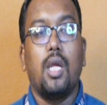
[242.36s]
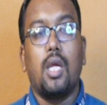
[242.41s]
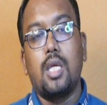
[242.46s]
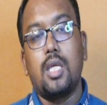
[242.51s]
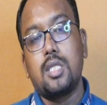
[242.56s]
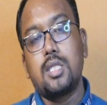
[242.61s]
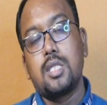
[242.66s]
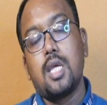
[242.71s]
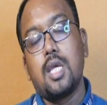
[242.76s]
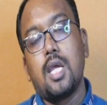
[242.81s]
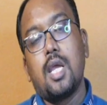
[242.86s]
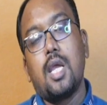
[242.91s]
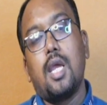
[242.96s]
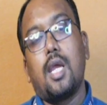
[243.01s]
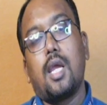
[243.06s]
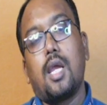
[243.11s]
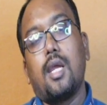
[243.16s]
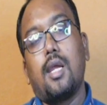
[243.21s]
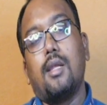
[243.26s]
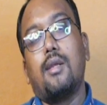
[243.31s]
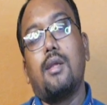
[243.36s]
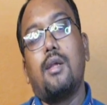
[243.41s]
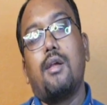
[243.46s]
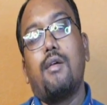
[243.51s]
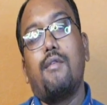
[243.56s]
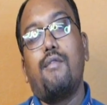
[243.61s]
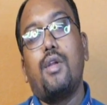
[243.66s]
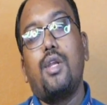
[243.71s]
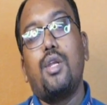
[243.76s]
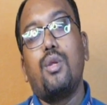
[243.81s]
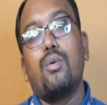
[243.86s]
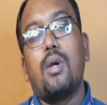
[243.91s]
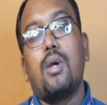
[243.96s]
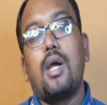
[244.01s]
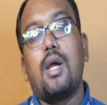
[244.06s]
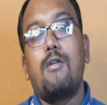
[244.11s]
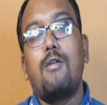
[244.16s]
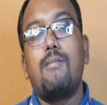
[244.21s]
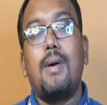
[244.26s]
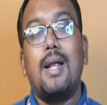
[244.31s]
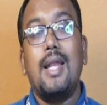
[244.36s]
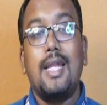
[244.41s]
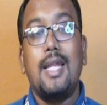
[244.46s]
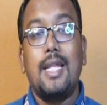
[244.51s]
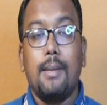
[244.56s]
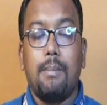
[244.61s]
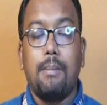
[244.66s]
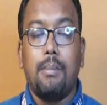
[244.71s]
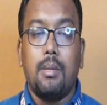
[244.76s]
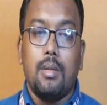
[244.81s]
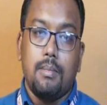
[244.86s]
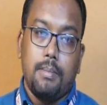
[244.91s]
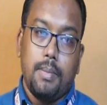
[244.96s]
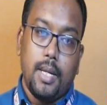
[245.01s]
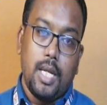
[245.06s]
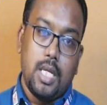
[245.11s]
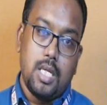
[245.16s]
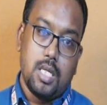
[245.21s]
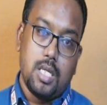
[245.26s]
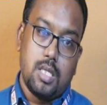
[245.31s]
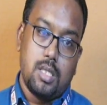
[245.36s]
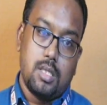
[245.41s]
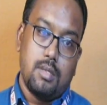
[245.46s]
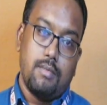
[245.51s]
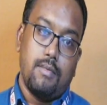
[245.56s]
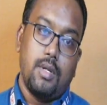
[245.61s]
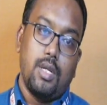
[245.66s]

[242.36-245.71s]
is, again, when you have multiple pages,